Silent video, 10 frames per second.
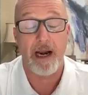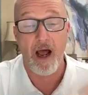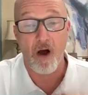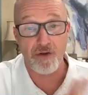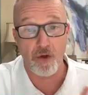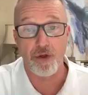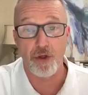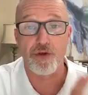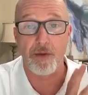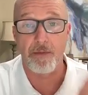but I also
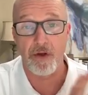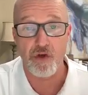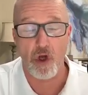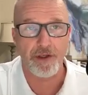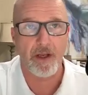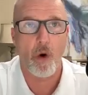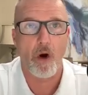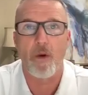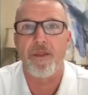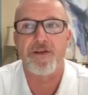do some consulting
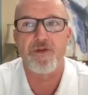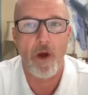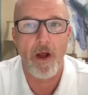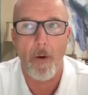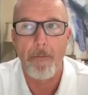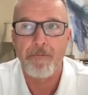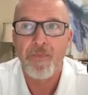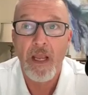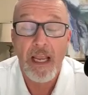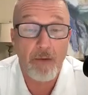work with as well.
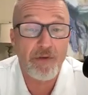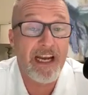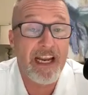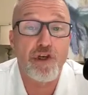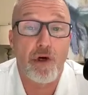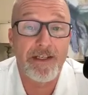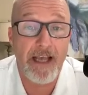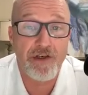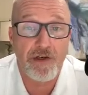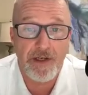It was an insurance
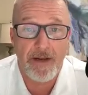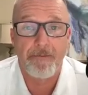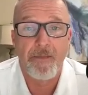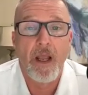agency.